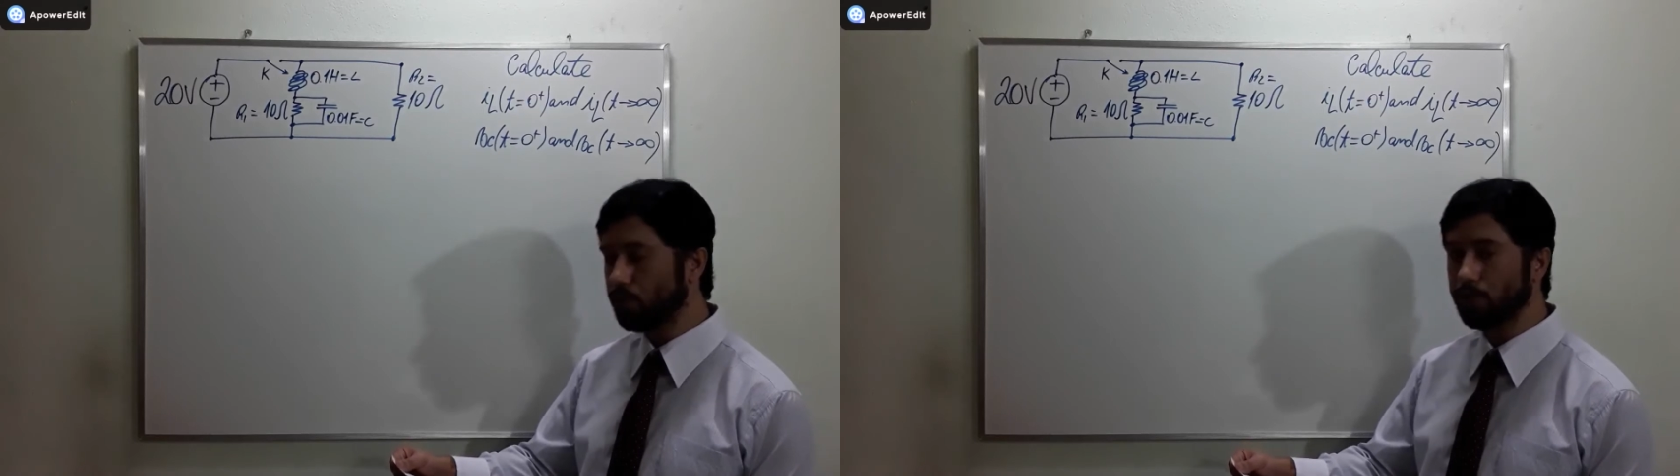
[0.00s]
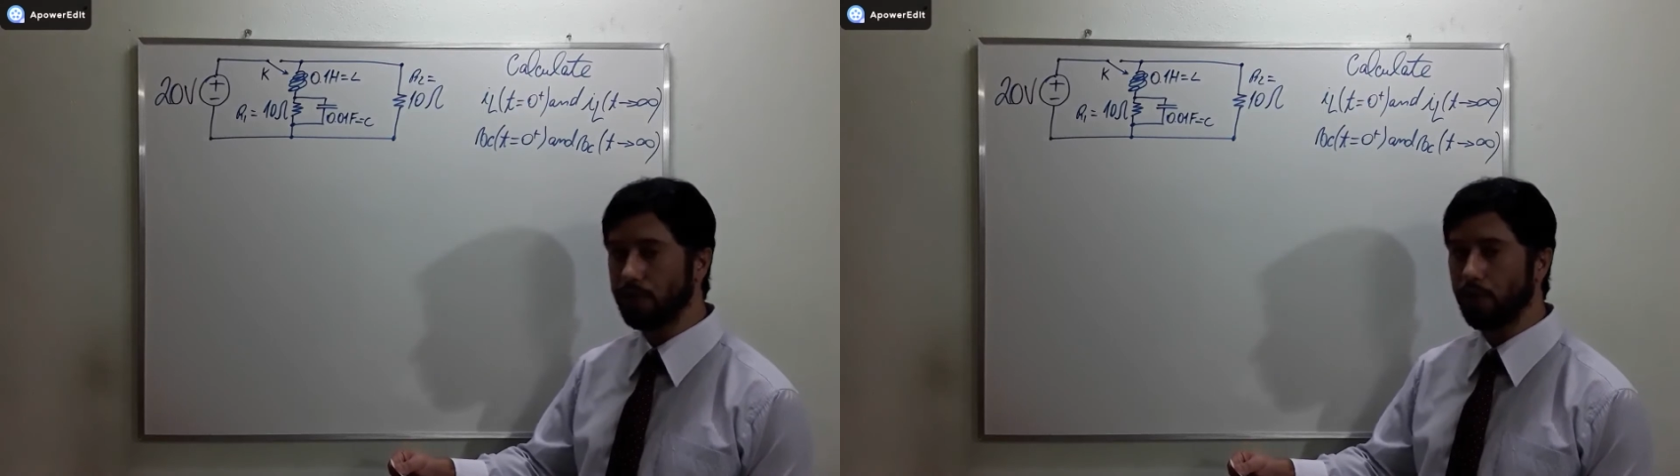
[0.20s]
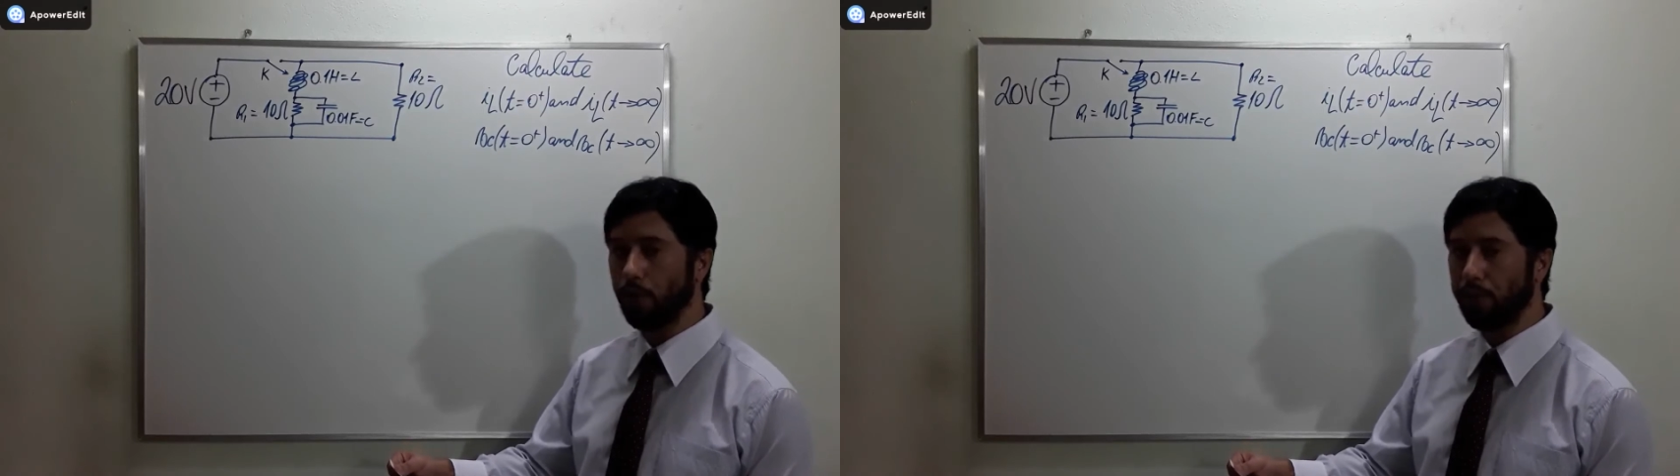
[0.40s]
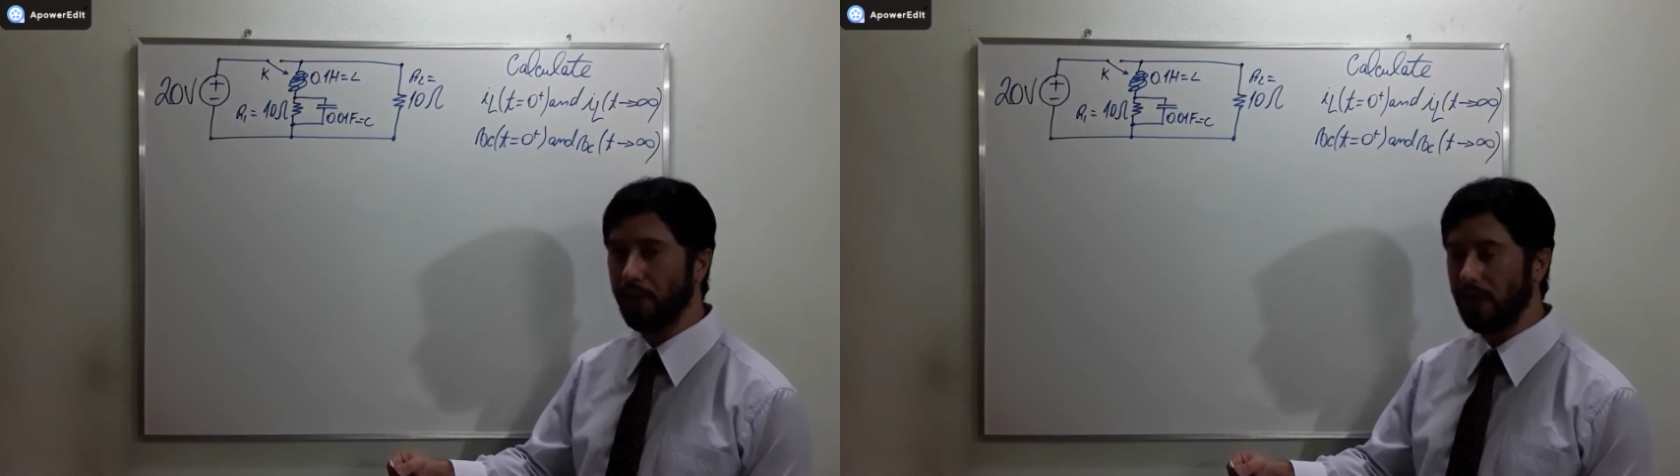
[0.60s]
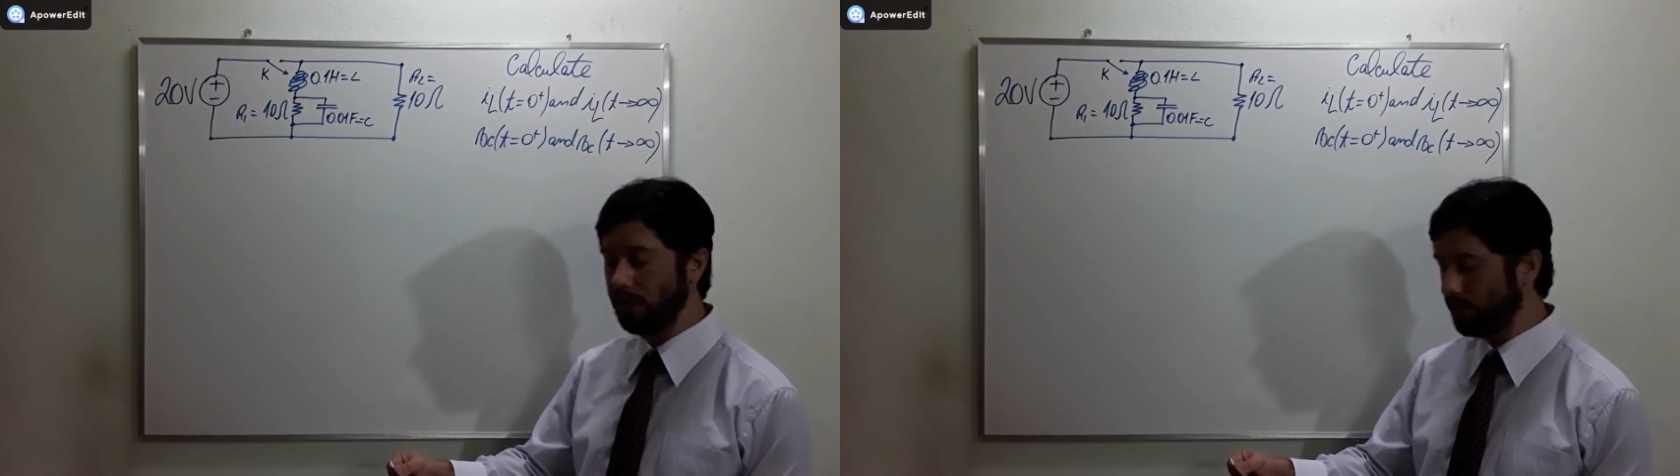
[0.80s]
to 0
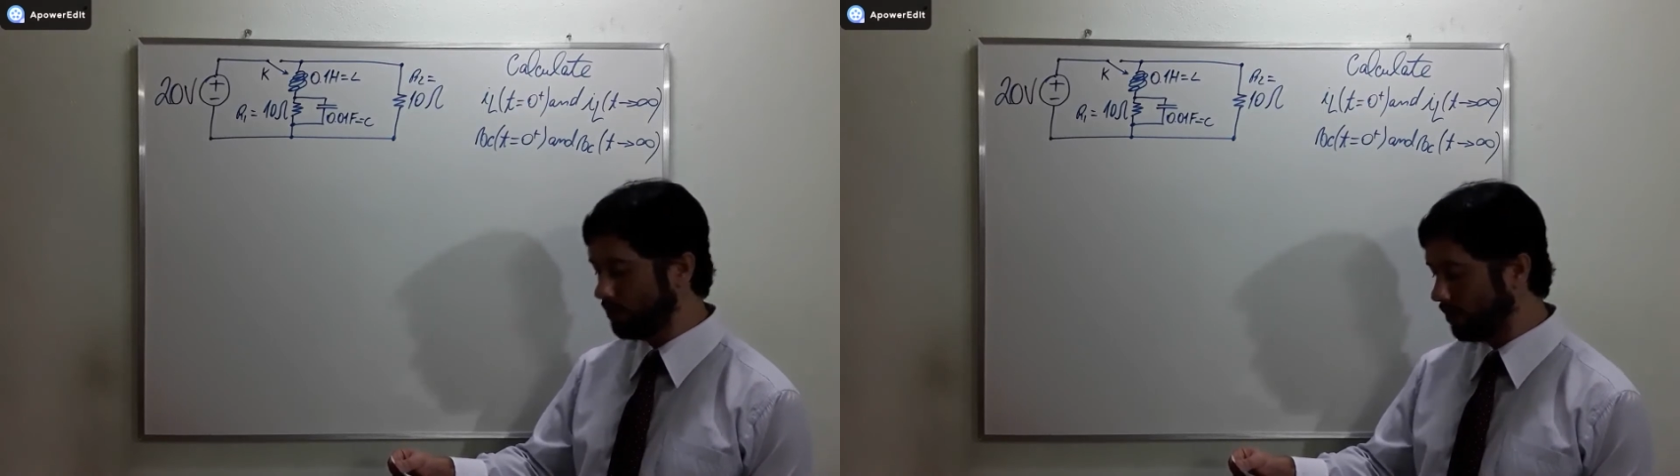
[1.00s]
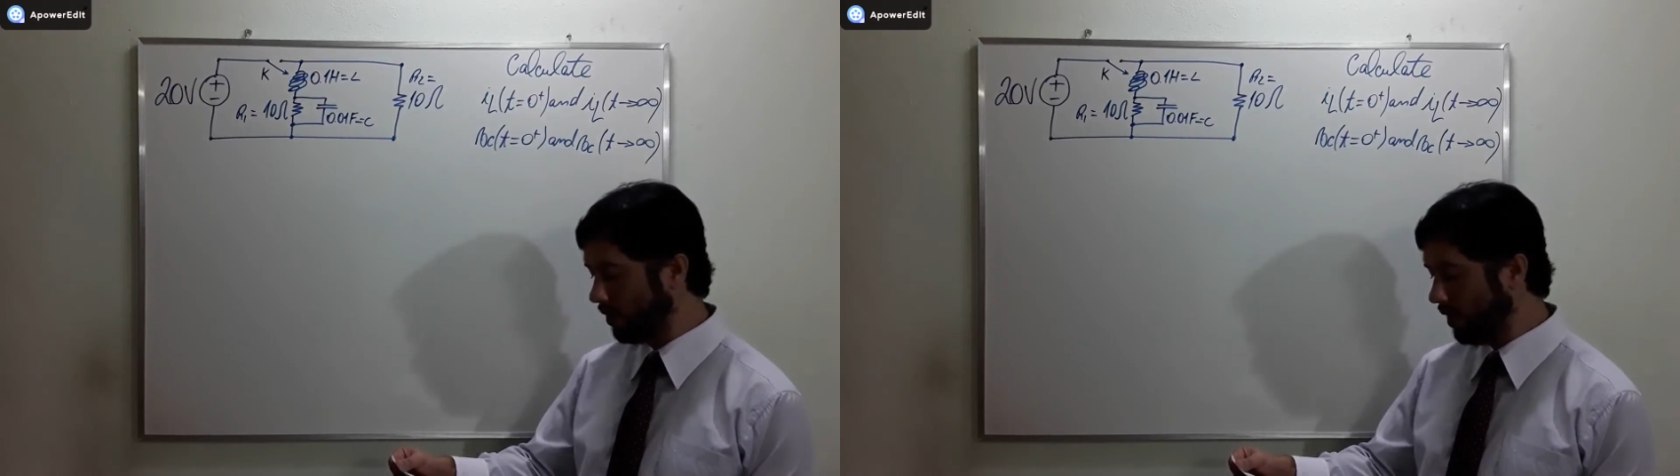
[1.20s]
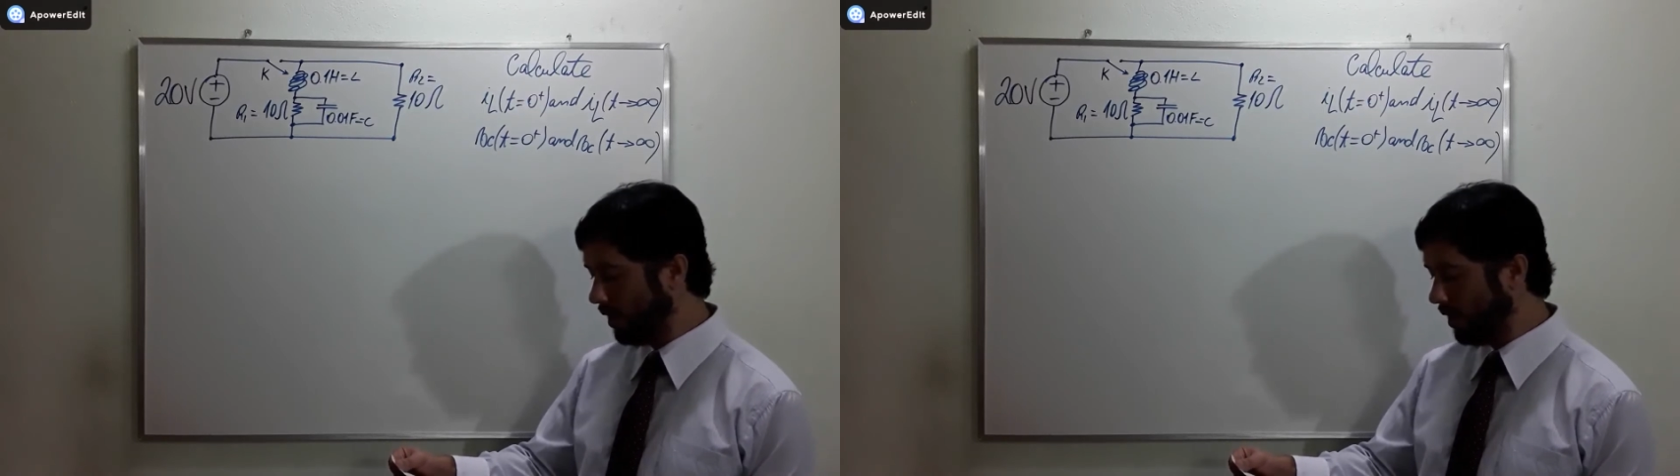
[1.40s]
plus,